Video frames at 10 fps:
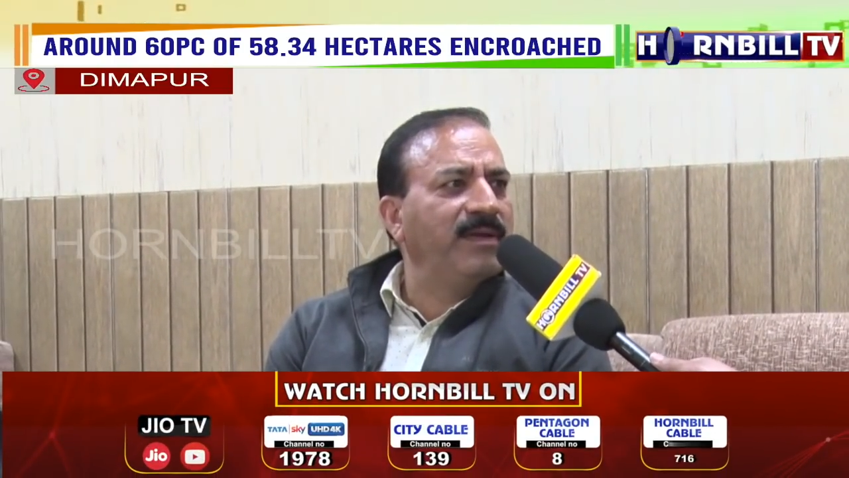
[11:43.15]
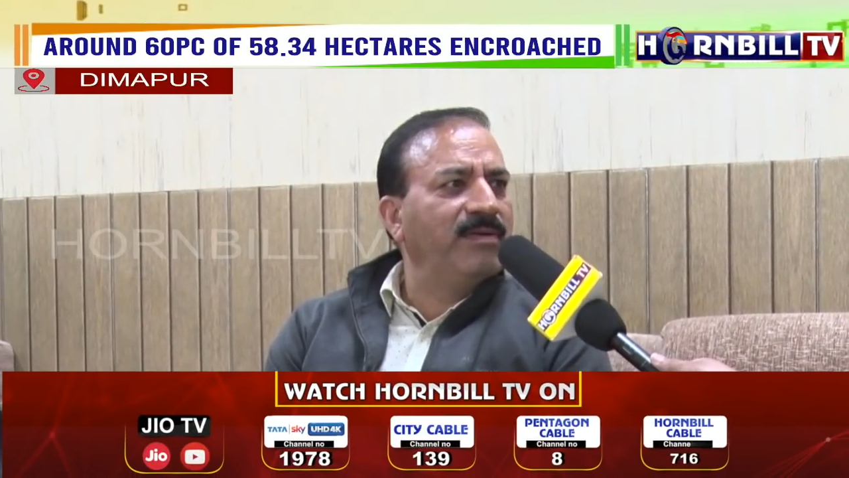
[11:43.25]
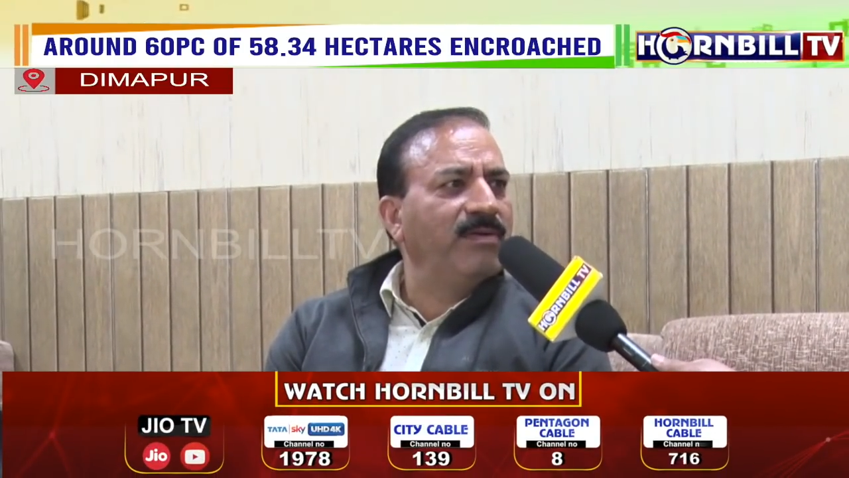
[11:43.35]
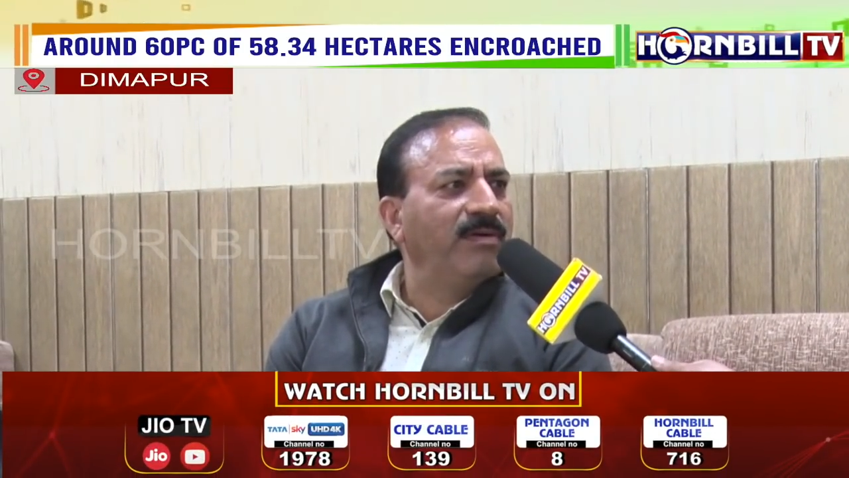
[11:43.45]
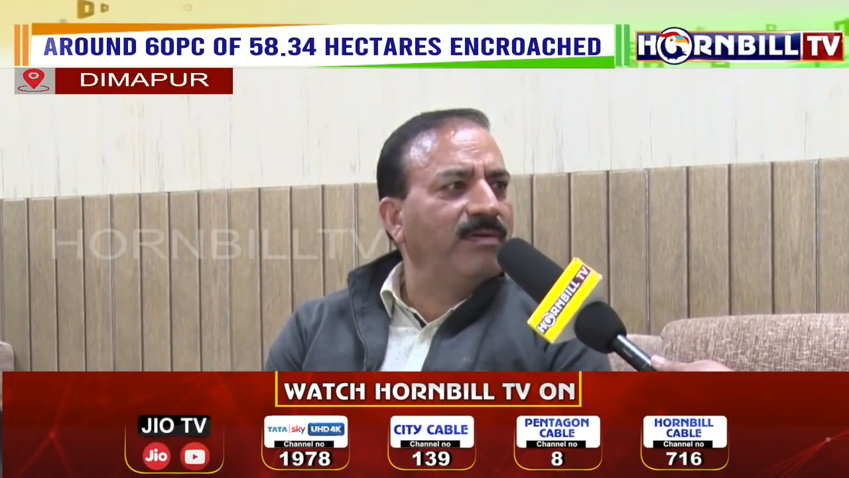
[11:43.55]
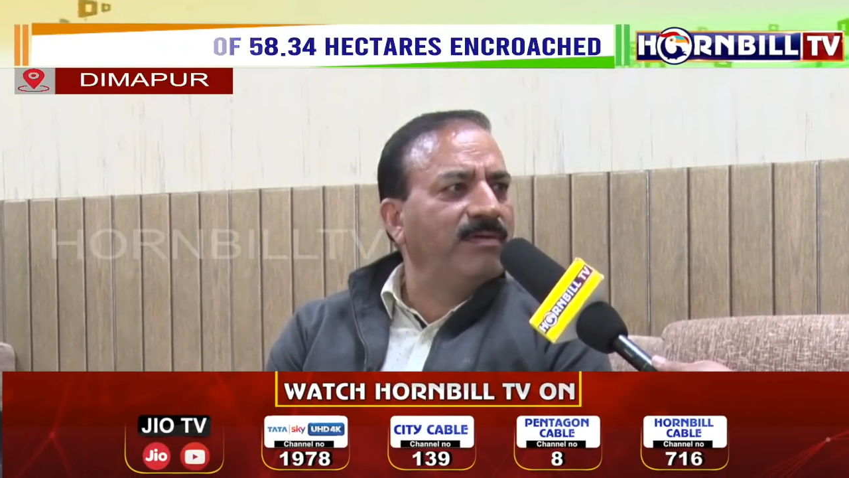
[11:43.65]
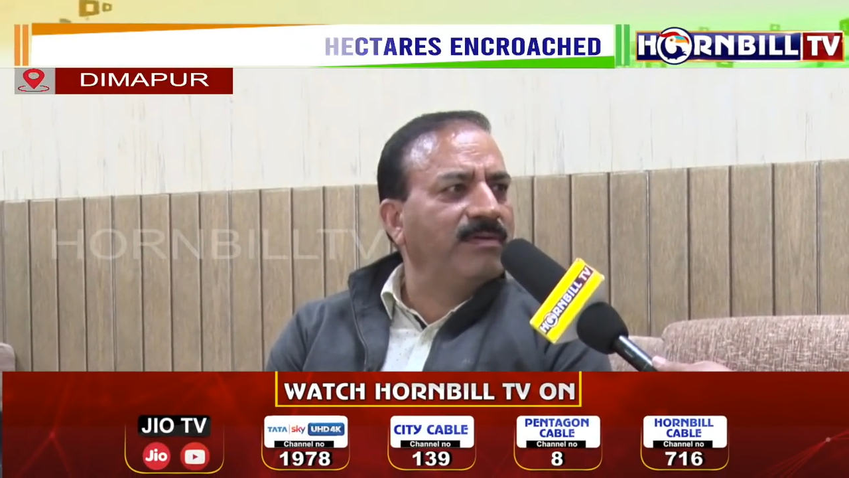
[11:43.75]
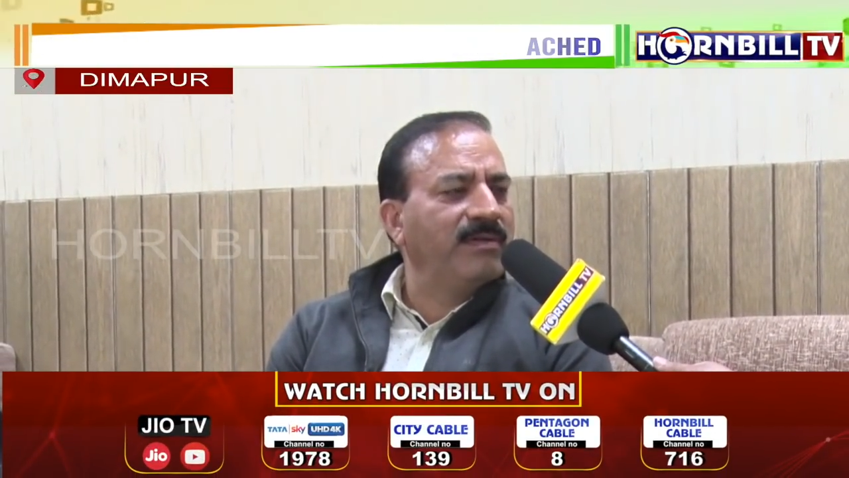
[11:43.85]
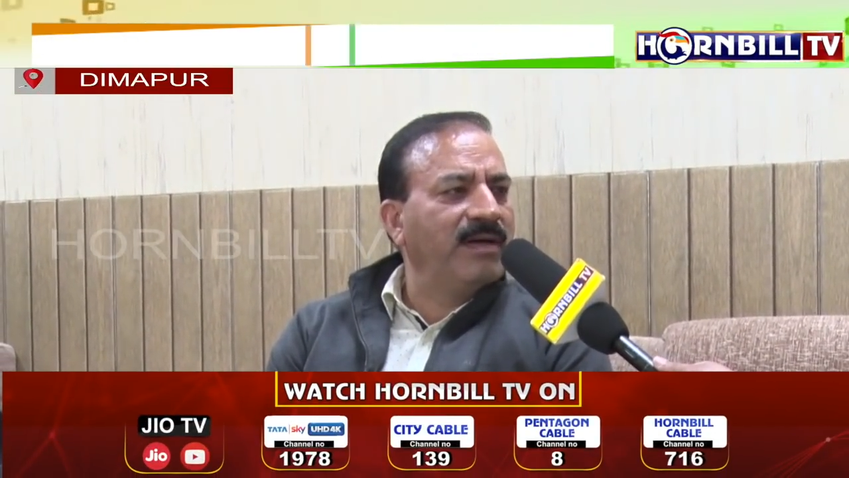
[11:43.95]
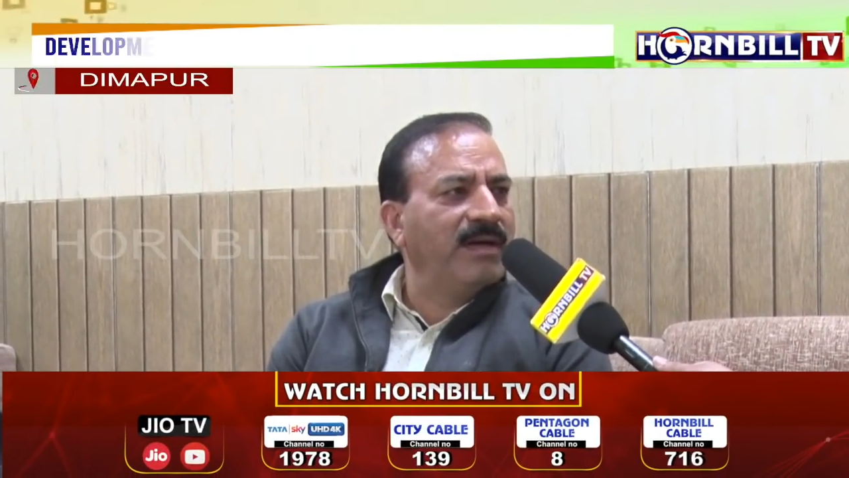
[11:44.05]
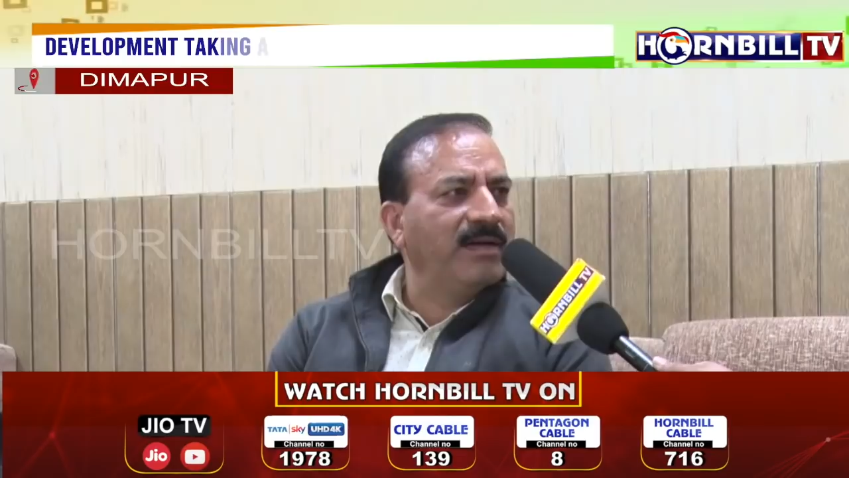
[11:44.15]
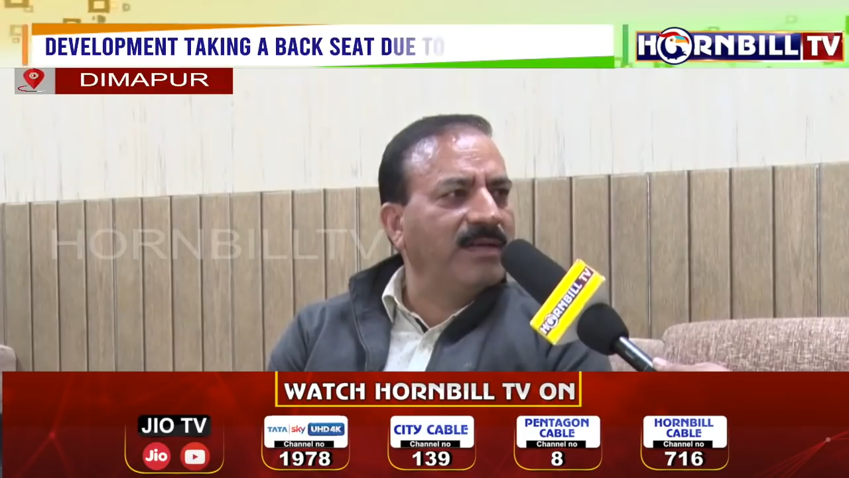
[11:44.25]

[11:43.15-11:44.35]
you know, the,